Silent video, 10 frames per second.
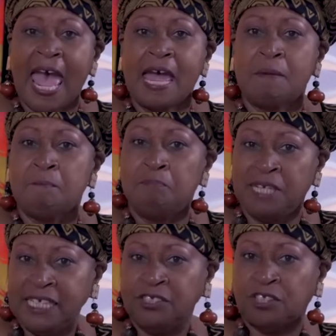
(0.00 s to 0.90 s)
and
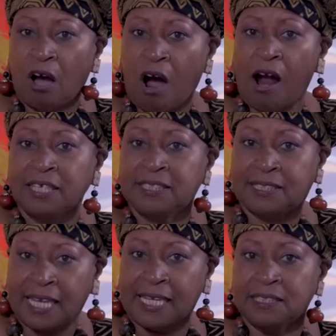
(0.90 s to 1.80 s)
bleach our
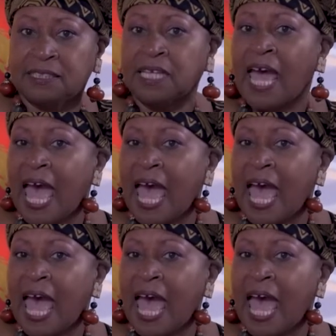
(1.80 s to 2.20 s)
skins.